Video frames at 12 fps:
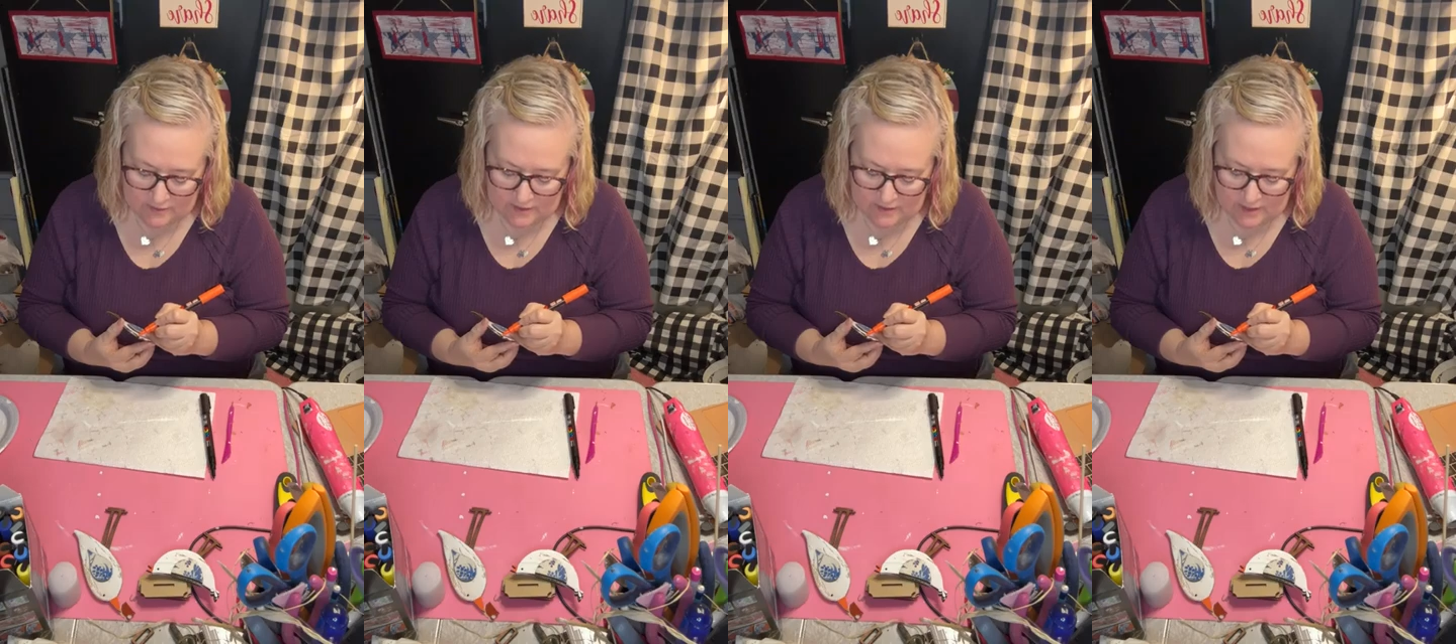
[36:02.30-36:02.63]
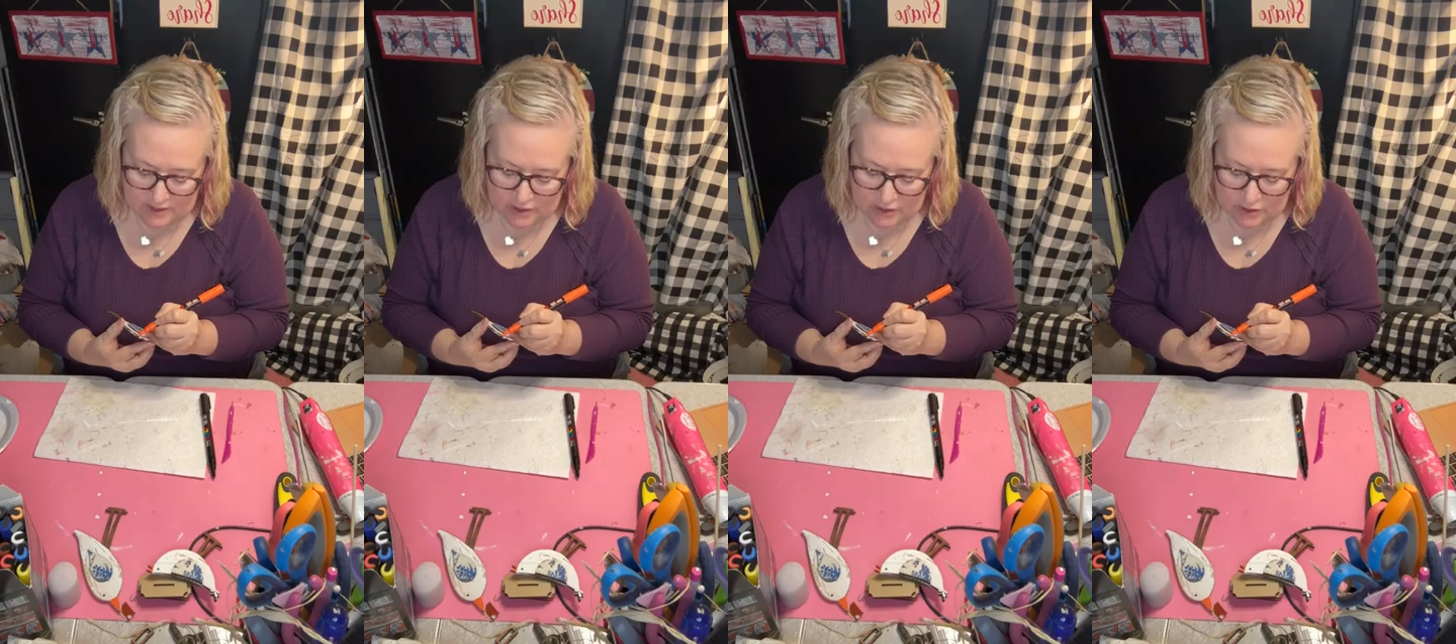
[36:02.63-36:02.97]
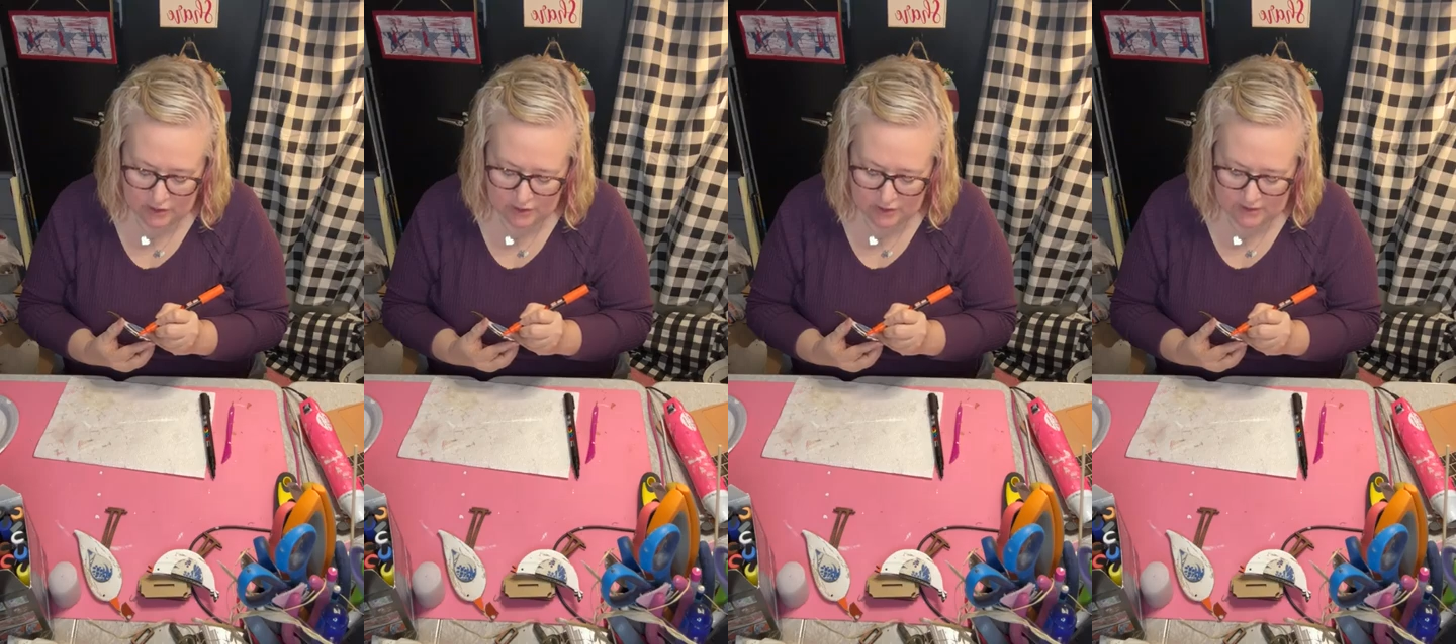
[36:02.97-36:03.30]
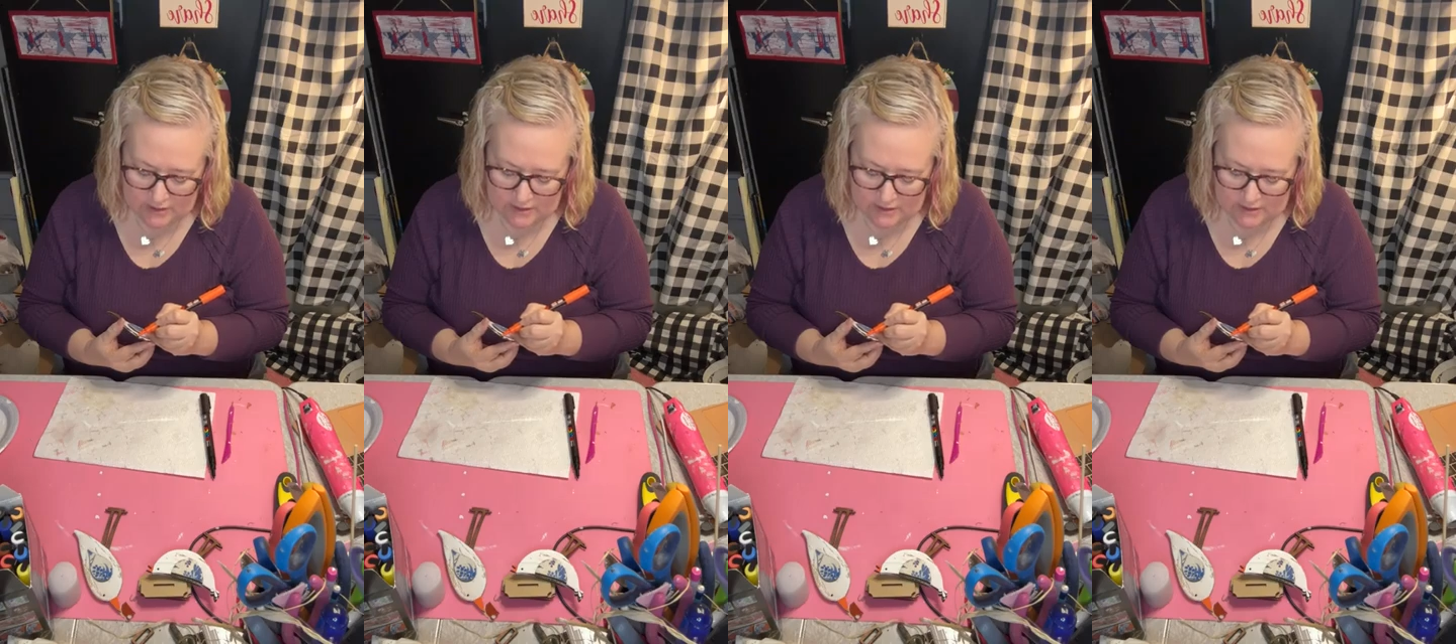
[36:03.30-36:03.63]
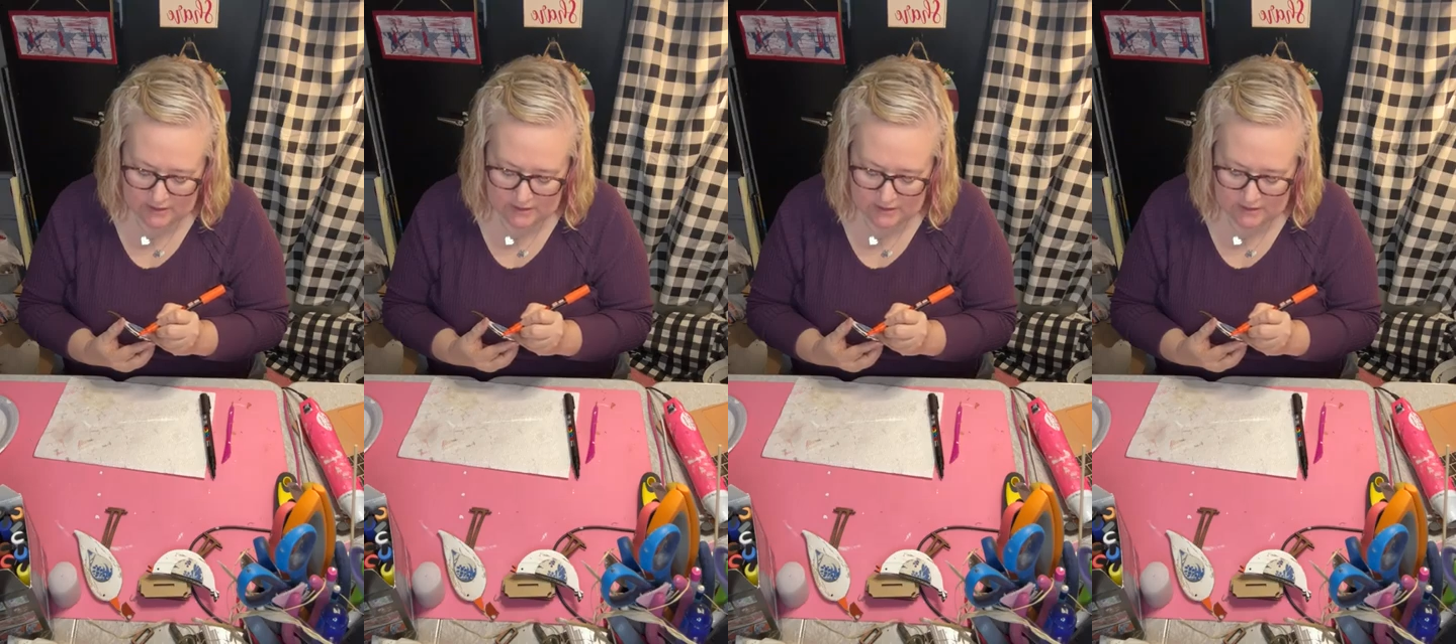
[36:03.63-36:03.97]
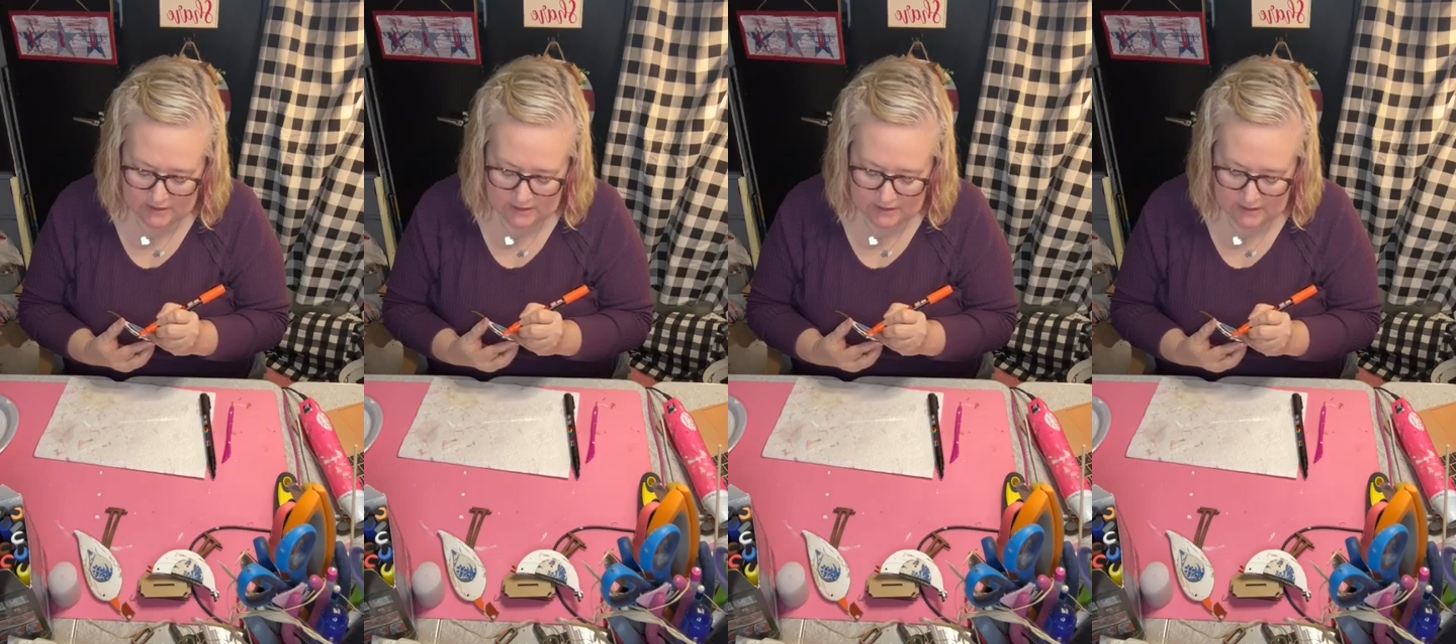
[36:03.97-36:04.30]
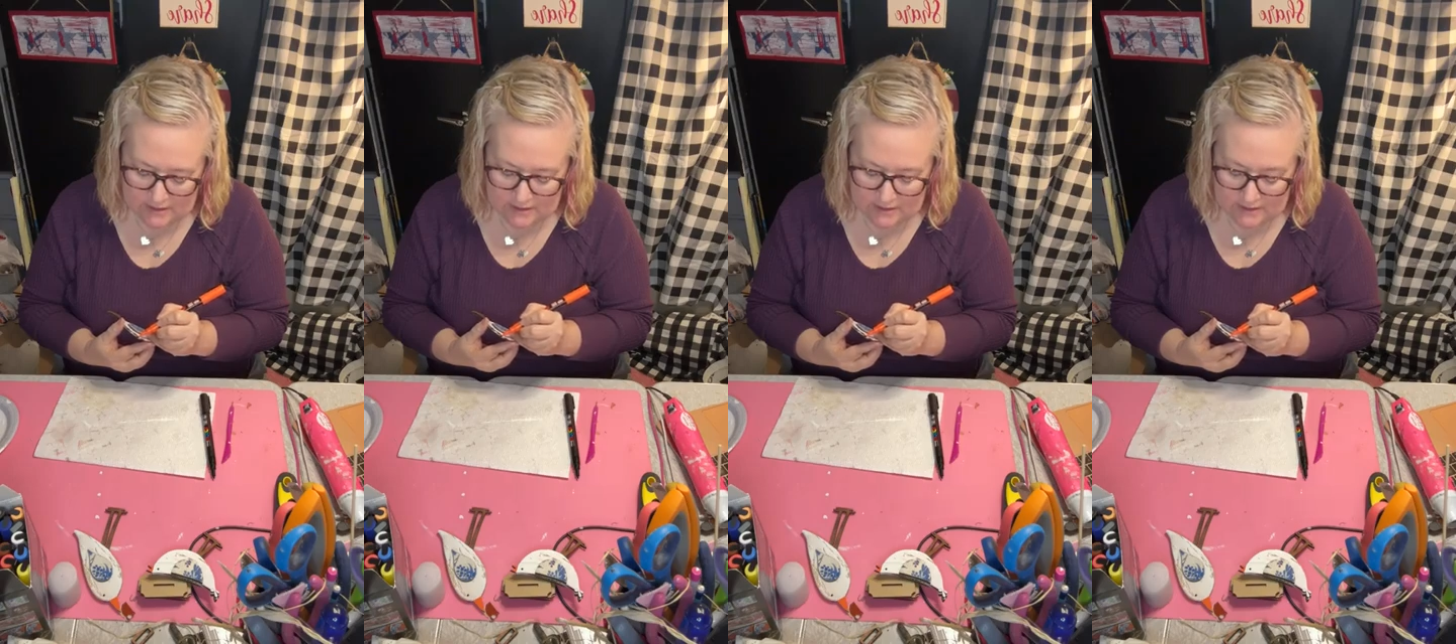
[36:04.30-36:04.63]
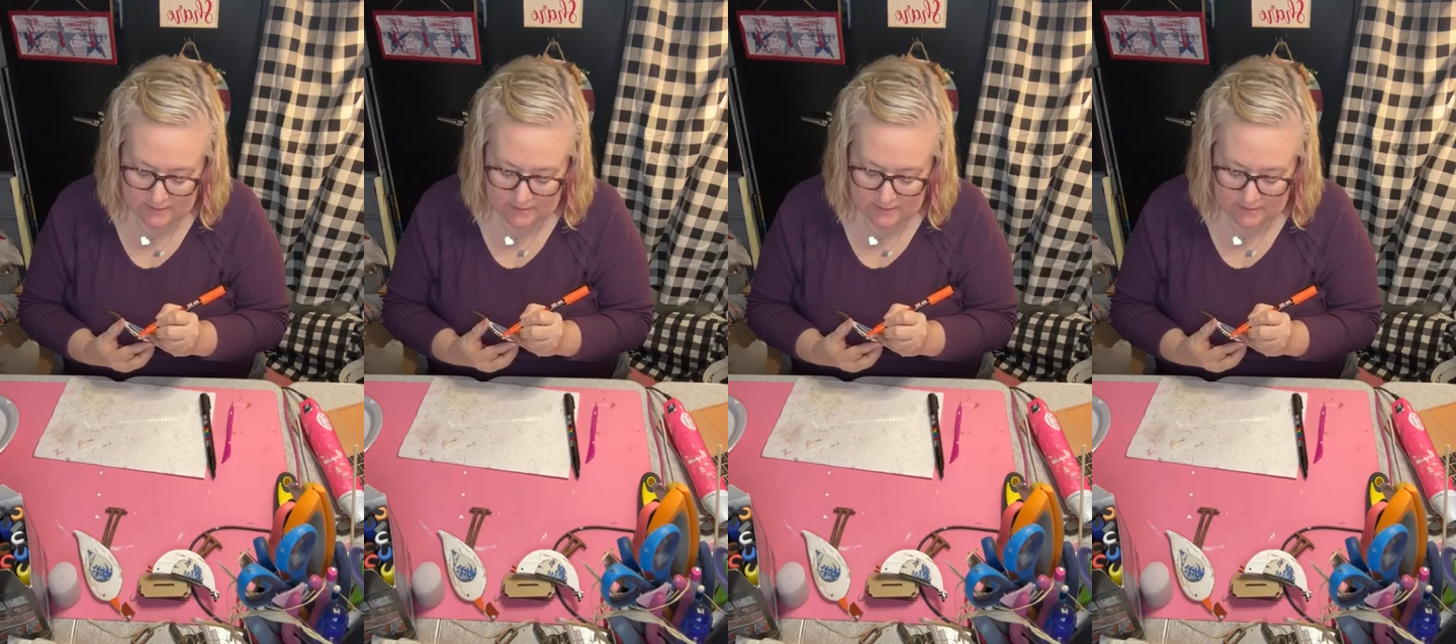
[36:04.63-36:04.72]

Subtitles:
so it's the 13th,